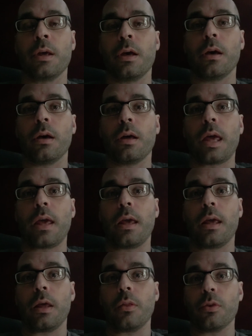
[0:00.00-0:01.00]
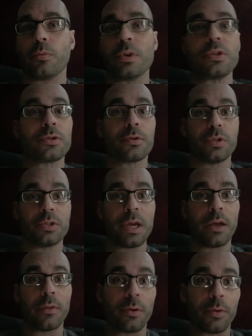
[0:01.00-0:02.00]
and the research is
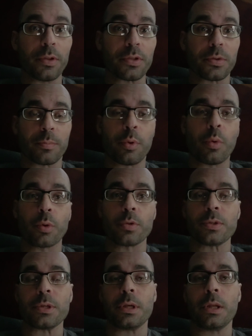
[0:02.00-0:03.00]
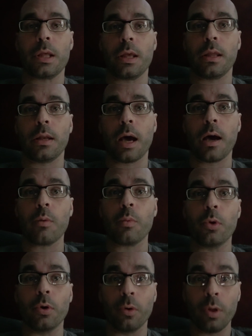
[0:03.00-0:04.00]
out there that supports it, and I
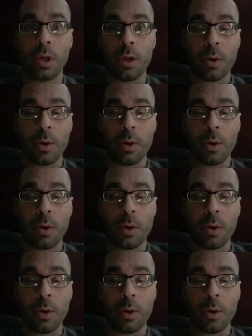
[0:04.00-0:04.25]
will